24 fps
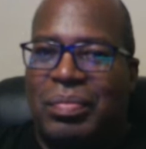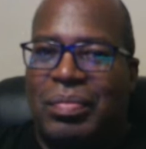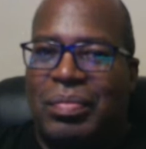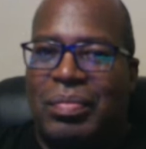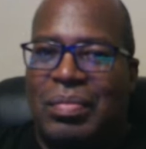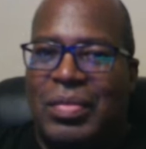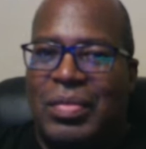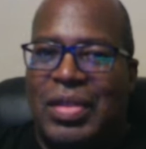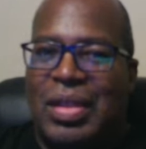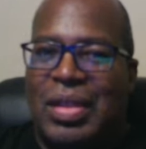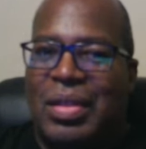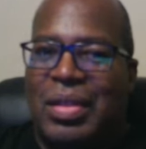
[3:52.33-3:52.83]

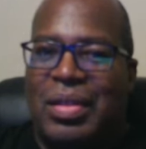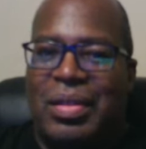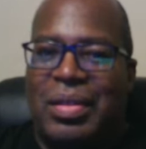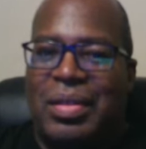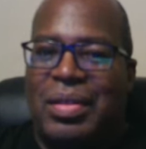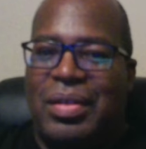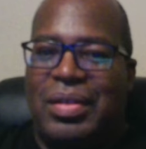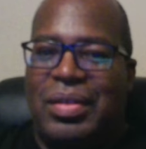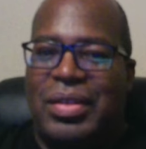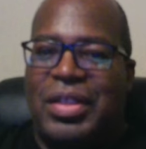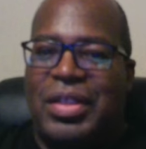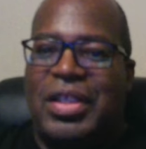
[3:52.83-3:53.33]

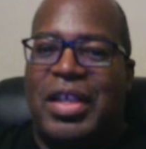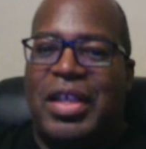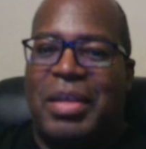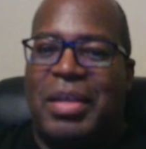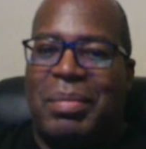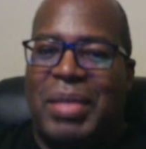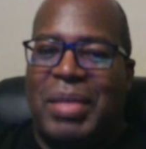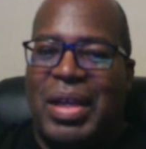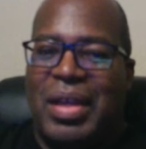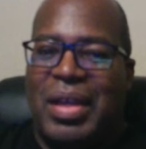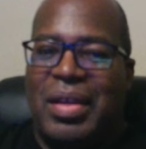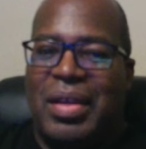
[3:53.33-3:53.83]
you're sick,
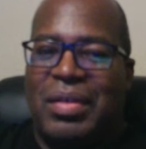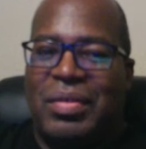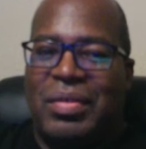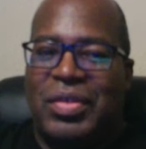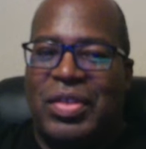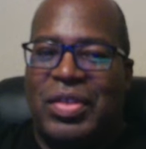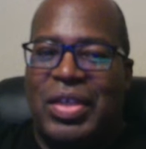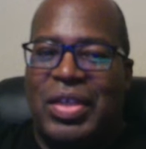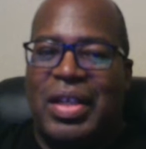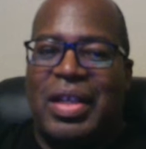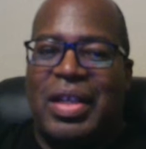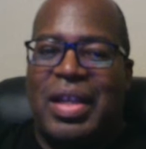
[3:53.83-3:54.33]
man,
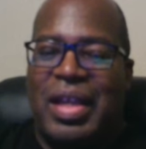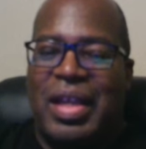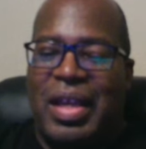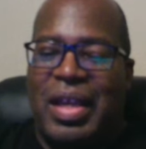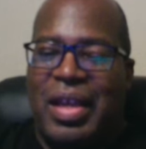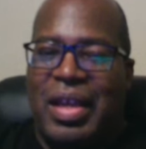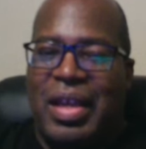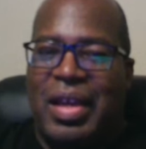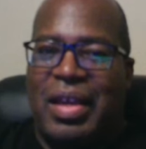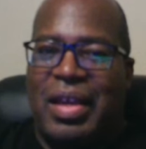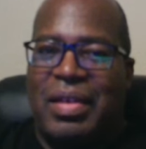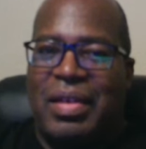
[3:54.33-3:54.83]
sick in the
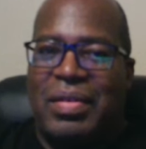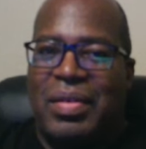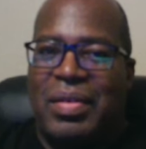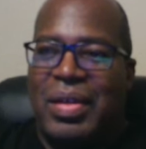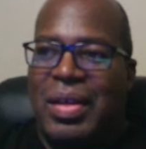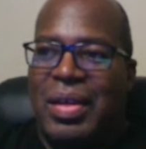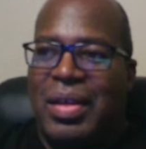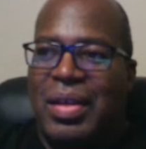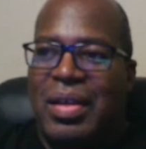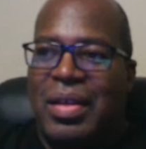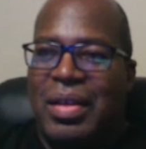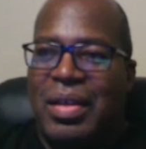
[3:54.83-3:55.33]
head.
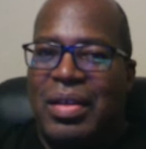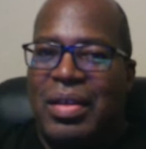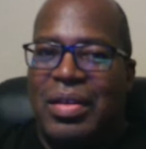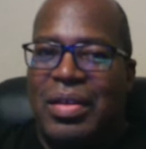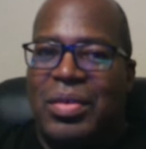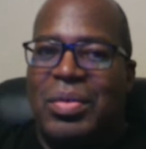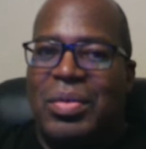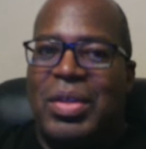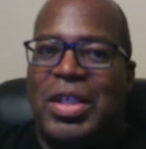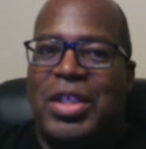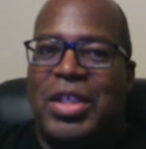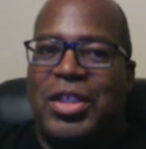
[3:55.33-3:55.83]

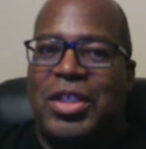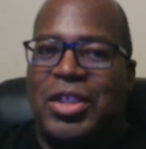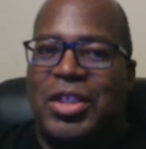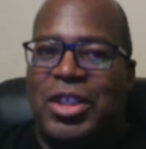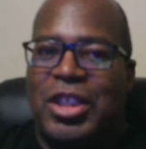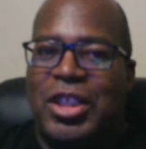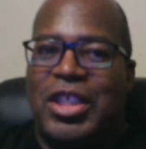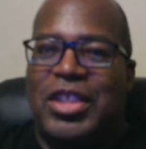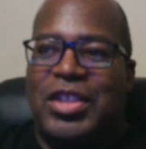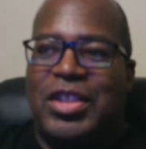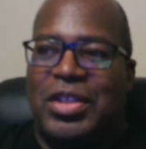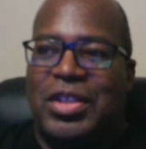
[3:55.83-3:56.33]
You need
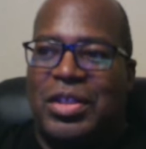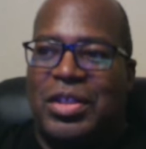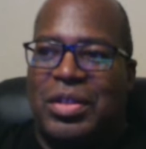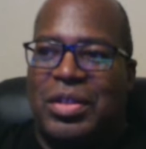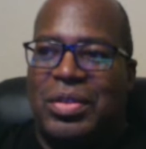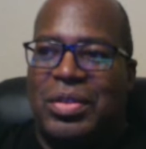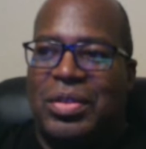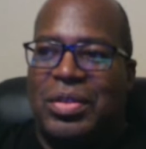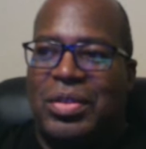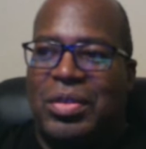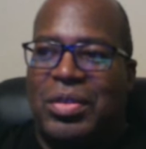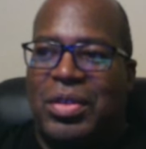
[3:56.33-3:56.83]

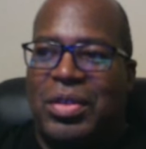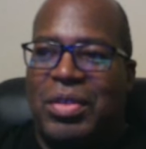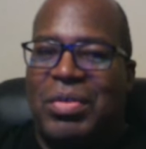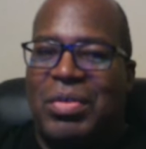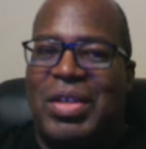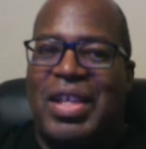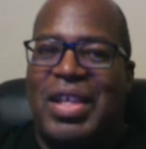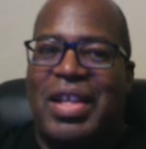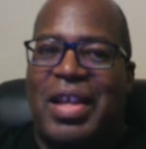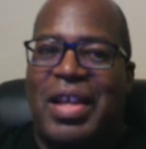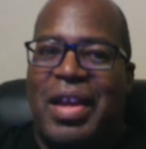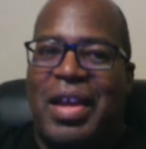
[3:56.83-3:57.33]
Jesus. You
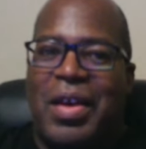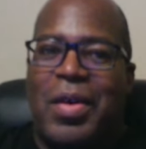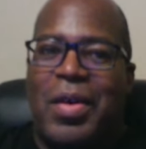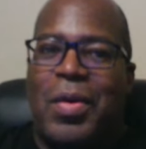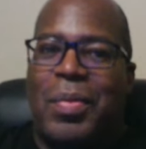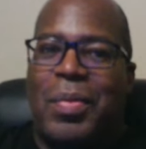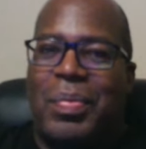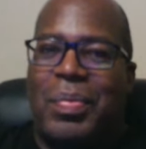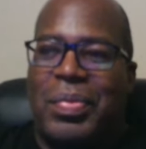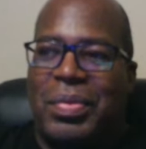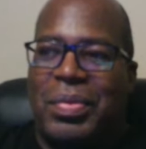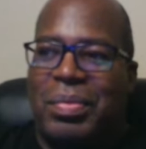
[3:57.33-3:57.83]
need
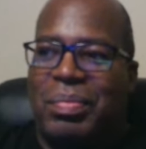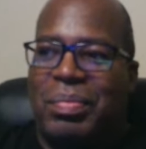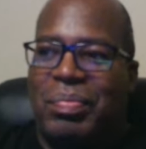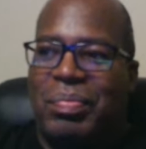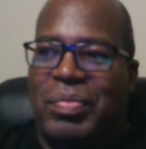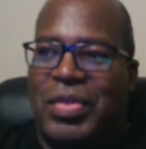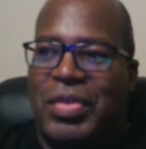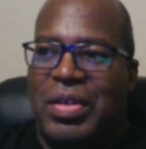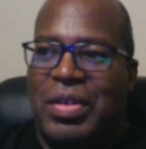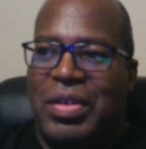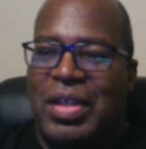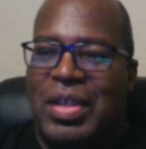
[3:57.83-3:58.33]
help.
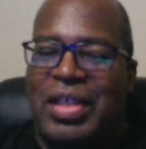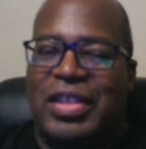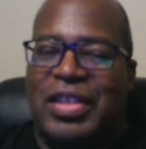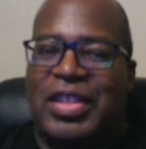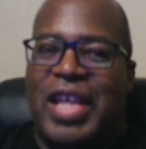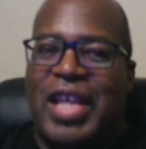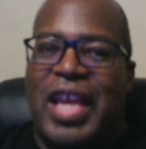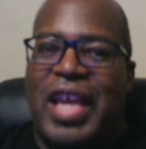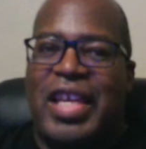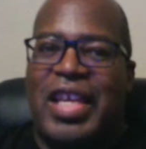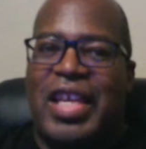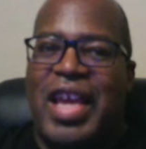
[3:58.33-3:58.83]
You need
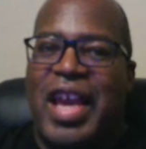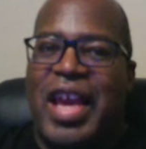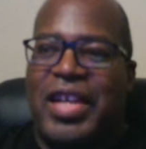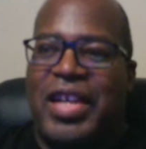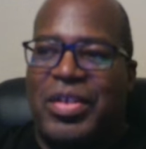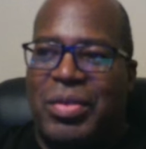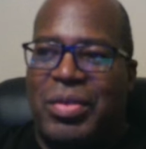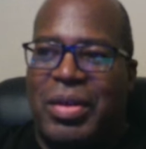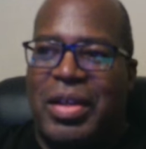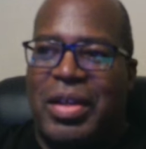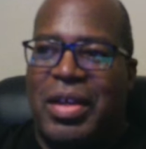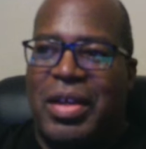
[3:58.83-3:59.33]

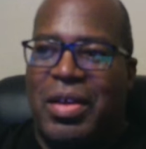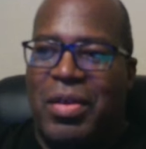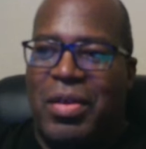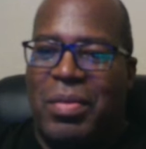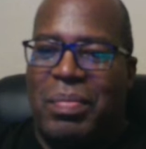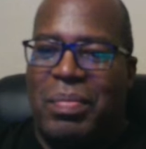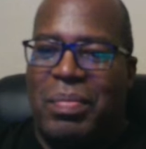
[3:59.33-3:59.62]
psychiatric help.